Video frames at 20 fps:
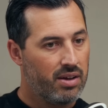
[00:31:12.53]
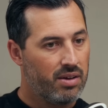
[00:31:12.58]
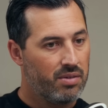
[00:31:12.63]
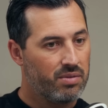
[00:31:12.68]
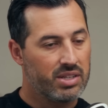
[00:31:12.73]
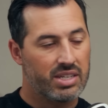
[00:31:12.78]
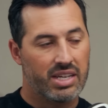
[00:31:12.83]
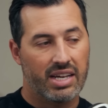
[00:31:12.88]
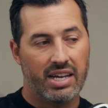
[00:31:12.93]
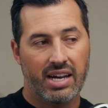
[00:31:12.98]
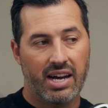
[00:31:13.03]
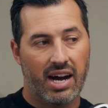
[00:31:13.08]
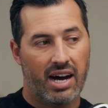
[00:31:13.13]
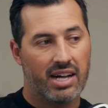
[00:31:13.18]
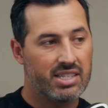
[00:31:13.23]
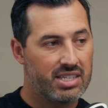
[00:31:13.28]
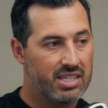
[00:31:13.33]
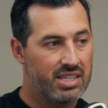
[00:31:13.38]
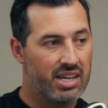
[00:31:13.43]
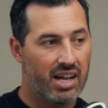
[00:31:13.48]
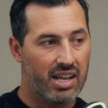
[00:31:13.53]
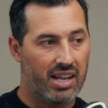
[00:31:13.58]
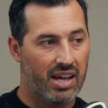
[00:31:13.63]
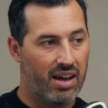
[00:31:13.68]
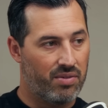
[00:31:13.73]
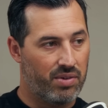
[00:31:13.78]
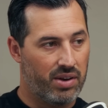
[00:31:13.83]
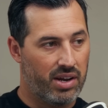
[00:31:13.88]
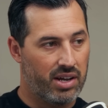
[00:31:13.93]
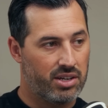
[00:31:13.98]
Felicity, God's not
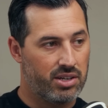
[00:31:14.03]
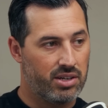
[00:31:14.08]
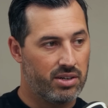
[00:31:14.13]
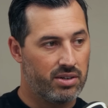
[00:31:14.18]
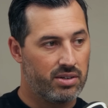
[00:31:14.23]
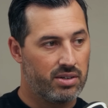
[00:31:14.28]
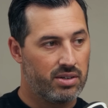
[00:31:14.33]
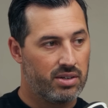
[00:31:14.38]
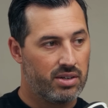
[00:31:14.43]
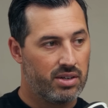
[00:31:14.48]
laughing at you.